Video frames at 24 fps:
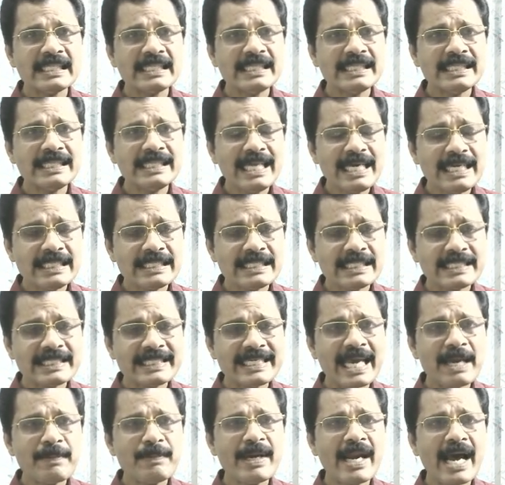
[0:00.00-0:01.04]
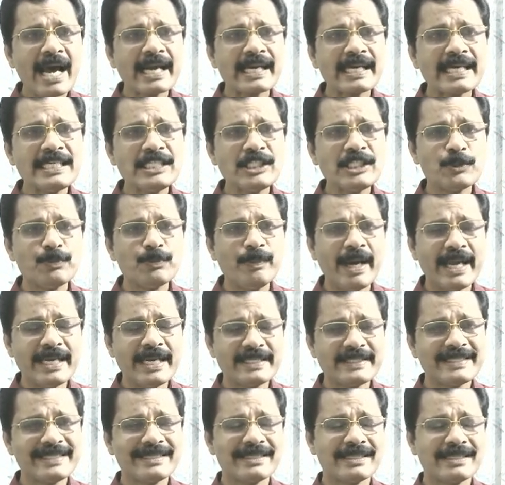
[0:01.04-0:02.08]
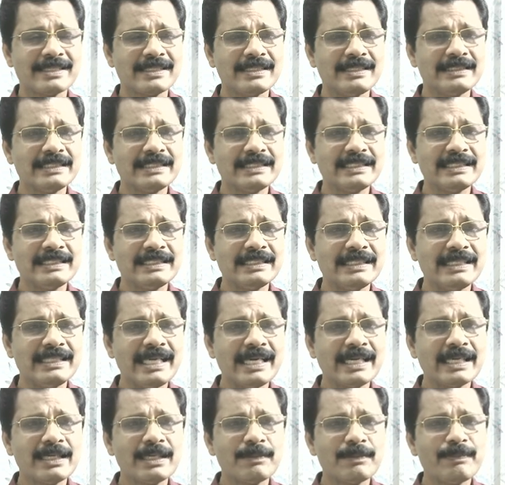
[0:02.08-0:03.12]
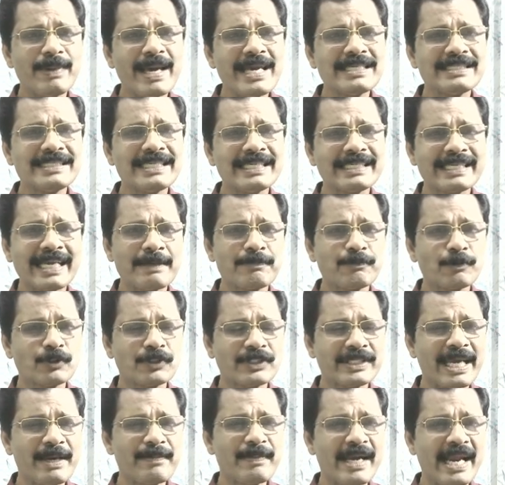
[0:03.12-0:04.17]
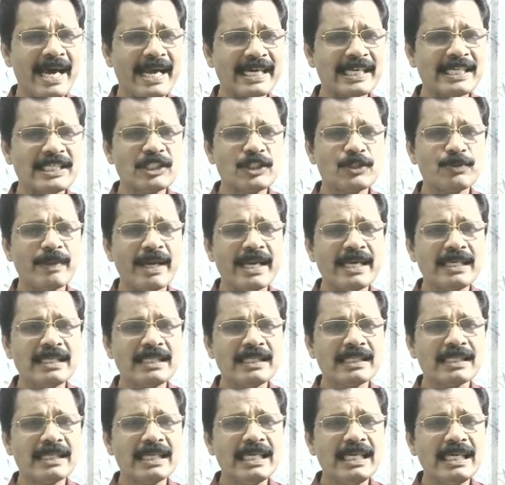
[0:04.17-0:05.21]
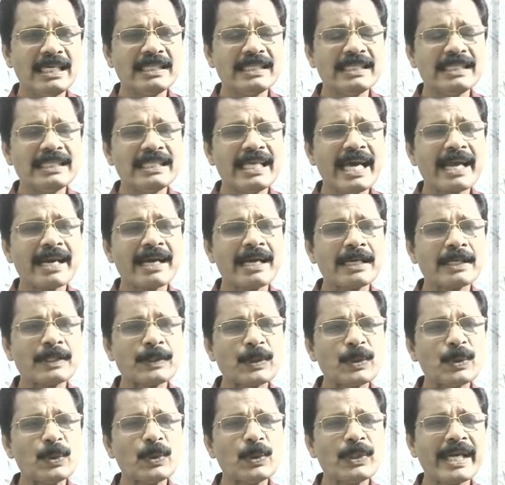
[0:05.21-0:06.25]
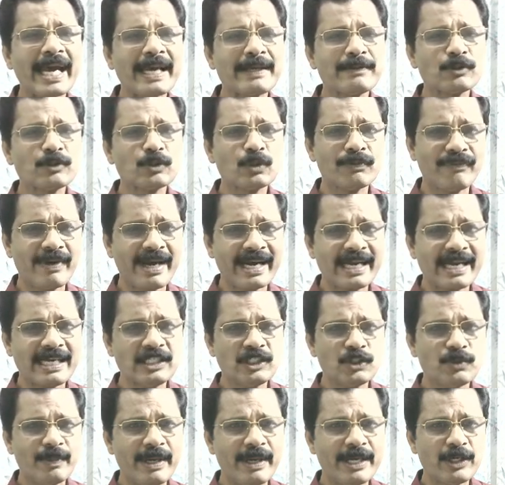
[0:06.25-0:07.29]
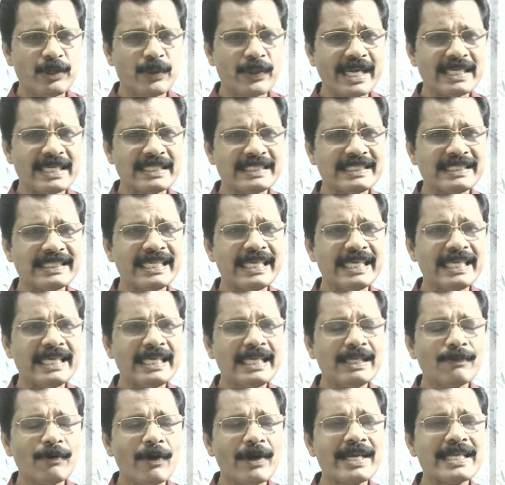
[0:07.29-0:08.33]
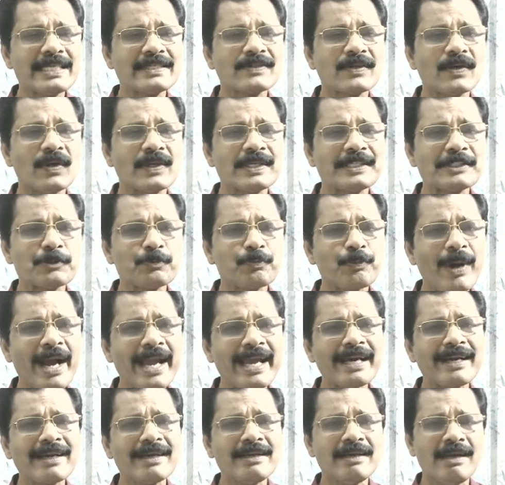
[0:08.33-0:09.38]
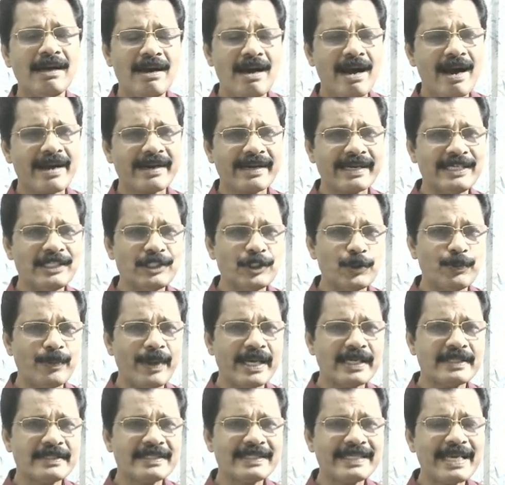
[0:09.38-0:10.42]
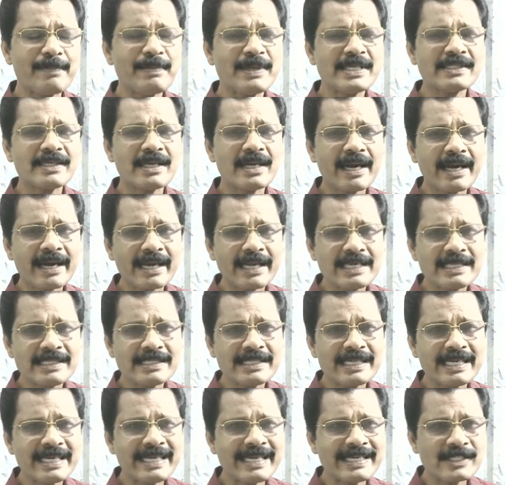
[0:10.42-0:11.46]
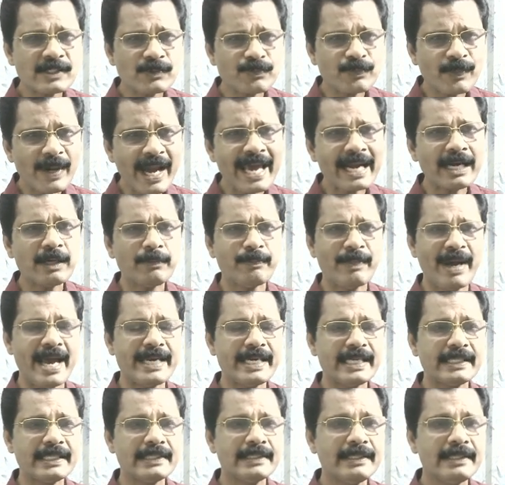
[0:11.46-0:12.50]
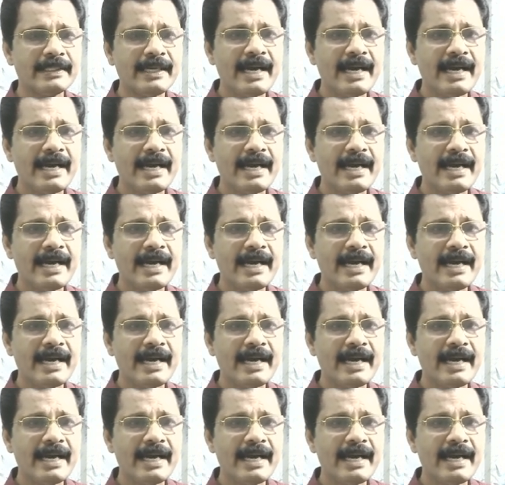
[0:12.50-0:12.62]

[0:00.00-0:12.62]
Then stamen arrangement. There are a basic type of stamen arrangement. There are two types of arrangement you can see. One is called spiral arrangement. Stamens are arranged in a spiral manner.